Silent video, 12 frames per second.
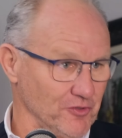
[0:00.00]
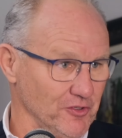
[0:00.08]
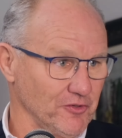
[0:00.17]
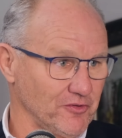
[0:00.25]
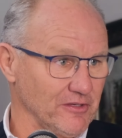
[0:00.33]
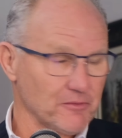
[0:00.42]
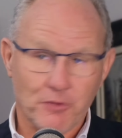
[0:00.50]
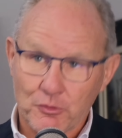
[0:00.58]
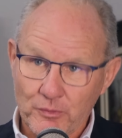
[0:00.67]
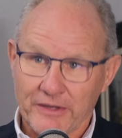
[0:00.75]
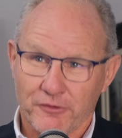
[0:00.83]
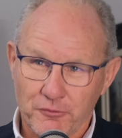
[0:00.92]
earth and what
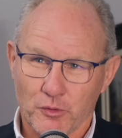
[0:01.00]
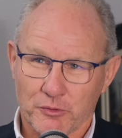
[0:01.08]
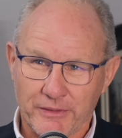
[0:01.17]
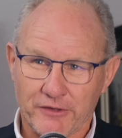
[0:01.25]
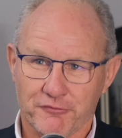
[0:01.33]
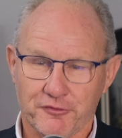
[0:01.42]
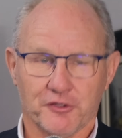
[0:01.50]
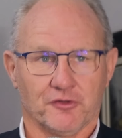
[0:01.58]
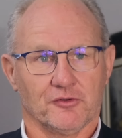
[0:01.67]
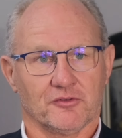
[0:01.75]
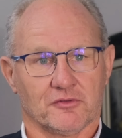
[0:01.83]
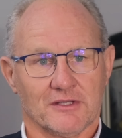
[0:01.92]
we what we refer
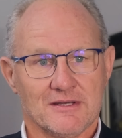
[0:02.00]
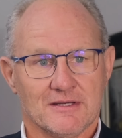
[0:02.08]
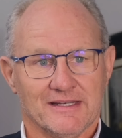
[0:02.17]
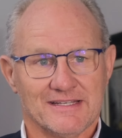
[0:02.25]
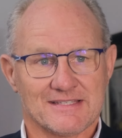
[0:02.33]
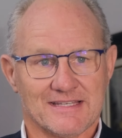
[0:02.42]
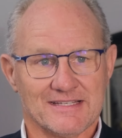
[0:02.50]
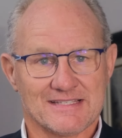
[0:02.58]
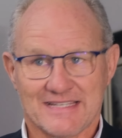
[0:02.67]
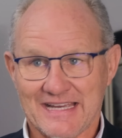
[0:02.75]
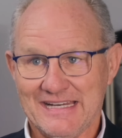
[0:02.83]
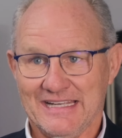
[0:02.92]
to as is, is
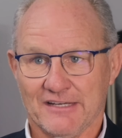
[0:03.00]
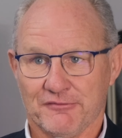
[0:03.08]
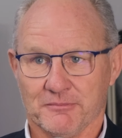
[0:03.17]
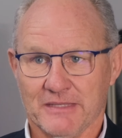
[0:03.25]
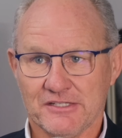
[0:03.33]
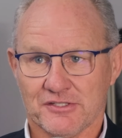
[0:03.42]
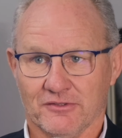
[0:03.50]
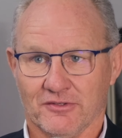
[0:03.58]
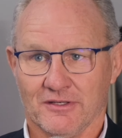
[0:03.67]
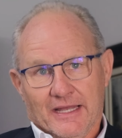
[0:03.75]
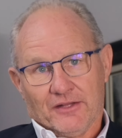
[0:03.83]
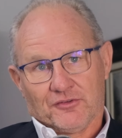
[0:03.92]
daily affirmations.
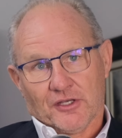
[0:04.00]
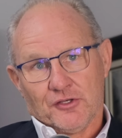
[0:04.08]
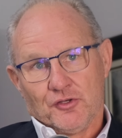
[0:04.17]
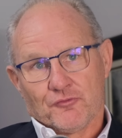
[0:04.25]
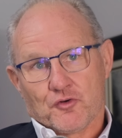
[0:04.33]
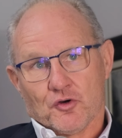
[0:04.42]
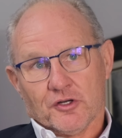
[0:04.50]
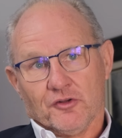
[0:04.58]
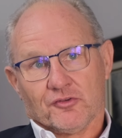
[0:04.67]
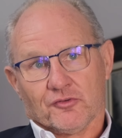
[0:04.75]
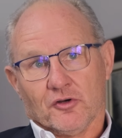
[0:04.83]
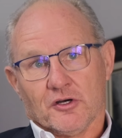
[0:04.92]
And so you've got to
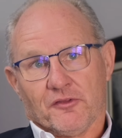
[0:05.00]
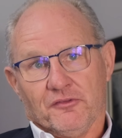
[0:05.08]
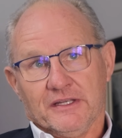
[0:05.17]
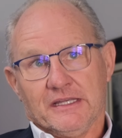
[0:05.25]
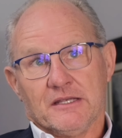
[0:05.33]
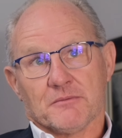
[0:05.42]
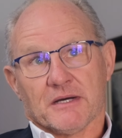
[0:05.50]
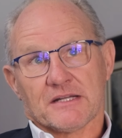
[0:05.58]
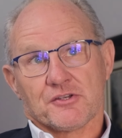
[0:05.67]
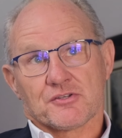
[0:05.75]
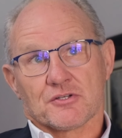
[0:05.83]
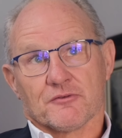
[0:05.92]
start thinking
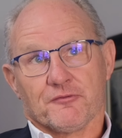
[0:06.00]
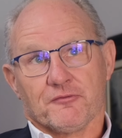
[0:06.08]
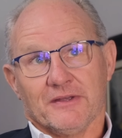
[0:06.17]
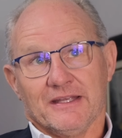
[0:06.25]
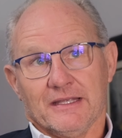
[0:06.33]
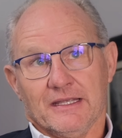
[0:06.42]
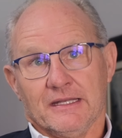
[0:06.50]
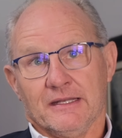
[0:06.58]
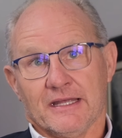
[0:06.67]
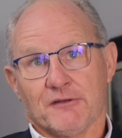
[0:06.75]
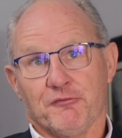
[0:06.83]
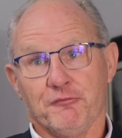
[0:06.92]
about yourself in
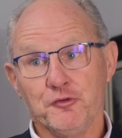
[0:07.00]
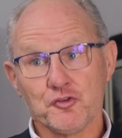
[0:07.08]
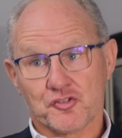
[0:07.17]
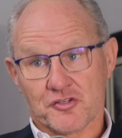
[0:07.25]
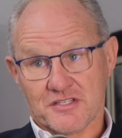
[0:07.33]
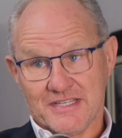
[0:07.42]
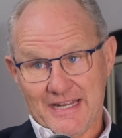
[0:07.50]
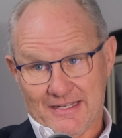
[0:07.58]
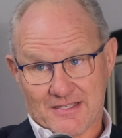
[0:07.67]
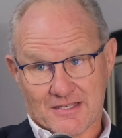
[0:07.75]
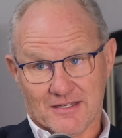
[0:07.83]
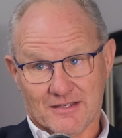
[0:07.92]
that future
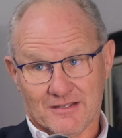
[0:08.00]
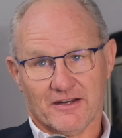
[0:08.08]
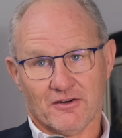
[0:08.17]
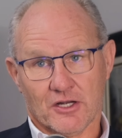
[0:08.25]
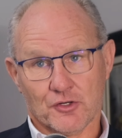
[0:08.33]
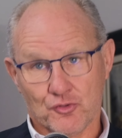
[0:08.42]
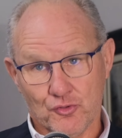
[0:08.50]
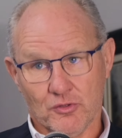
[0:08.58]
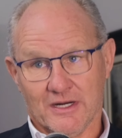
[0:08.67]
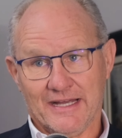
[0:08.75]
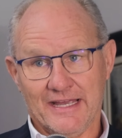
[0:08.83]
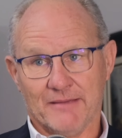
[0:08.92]
sense around who
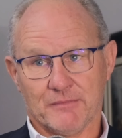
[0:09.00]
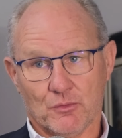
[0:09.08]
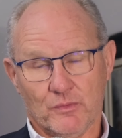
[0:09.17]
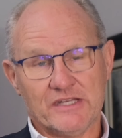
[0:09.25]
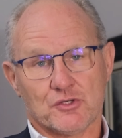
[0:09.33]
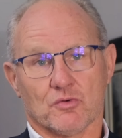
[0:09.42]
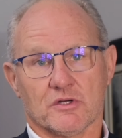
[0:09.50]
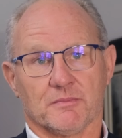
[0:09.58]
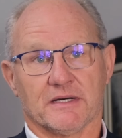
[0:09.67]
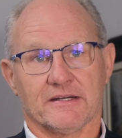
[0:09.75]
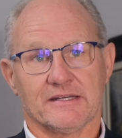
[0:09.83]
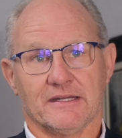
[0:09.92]
I am. And we talk
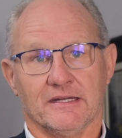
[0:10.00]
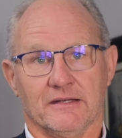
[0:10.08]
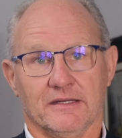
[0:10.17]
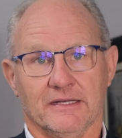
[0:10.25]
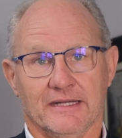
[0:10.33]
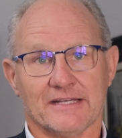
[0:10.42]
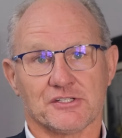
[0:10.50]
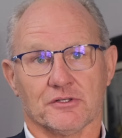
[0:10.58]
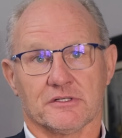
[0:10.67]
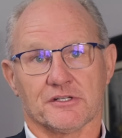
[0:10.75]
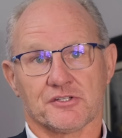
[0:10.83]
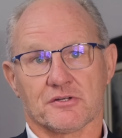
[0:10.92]
about it in, in Action
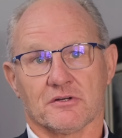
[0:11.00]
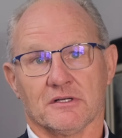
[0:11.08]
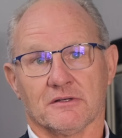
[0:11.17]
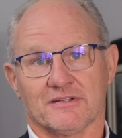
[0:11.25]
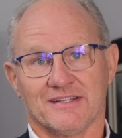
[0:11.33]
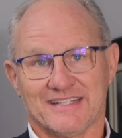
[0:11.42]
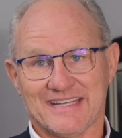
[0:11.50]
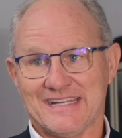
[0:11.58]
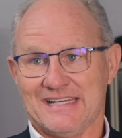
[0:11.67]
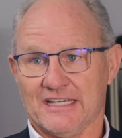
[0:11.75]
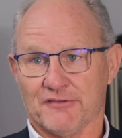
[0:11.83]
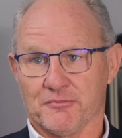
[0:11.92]
Coach around
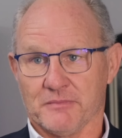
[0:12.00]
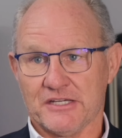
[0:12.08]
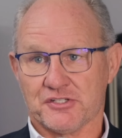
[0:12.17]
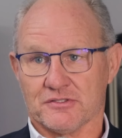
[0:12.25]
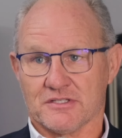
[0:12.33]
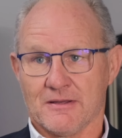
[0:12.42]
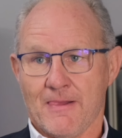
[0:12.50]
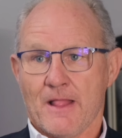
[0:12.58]
daily affirmations.